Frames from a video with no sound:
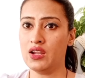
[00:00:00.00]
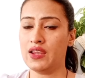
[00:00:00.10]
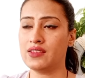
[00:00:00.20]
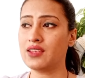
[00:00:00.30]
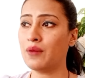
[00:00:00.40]

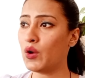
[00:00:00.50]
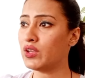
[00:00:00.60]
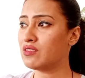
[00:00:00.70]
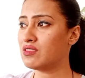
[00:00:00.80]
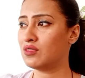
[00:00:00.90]
It somehow
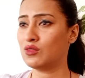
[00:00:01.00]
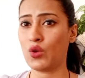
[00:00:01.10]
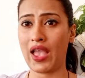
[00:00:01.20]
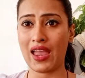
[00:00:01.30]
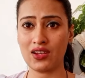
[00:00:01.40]
increases
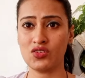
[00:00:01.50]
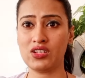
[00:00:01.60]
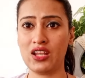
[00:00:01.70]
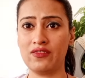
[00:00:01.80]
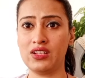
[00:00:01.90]
your energy
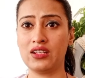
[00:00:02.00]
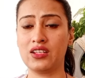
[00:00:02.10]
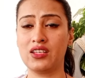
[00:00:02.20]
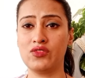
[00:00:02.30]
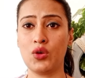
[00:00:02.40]
level, it
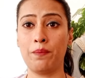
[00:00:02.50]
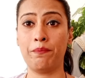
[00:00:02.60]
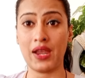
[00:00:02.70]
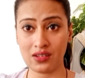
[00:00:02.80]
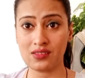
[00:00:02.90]
gives you a
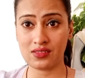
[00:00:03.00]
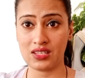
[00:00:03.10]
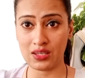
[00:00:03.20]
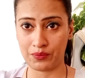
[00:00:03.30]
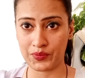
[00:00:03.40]
better sleep.